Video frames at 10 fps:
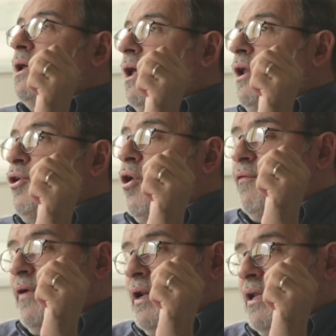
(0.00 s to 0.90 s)

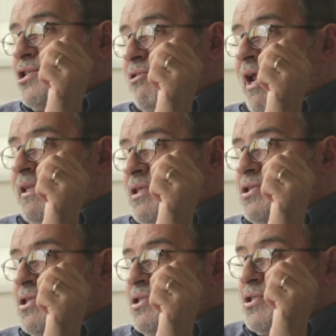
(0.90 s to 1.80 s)
novel
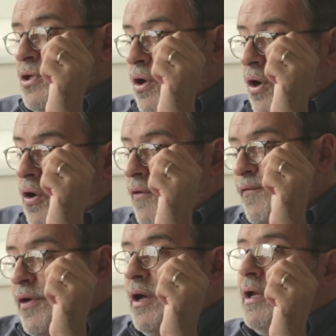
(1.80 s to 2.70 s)
strategies of
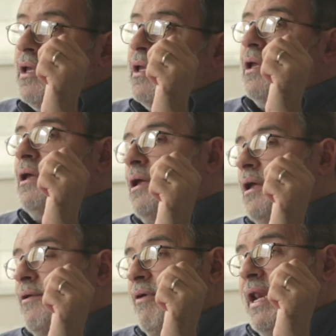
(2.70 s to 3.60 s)

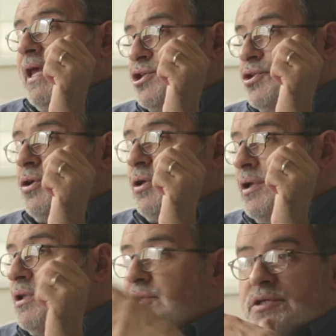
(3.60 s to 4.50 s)
relation
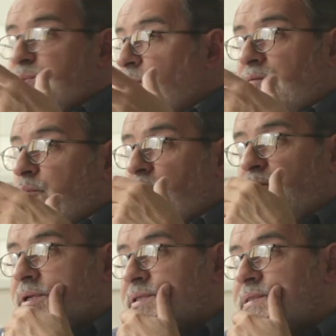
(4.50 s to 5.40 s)
in terms of
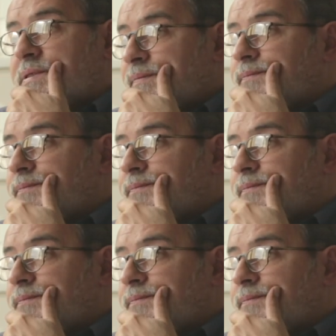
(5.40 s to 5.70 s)
movements.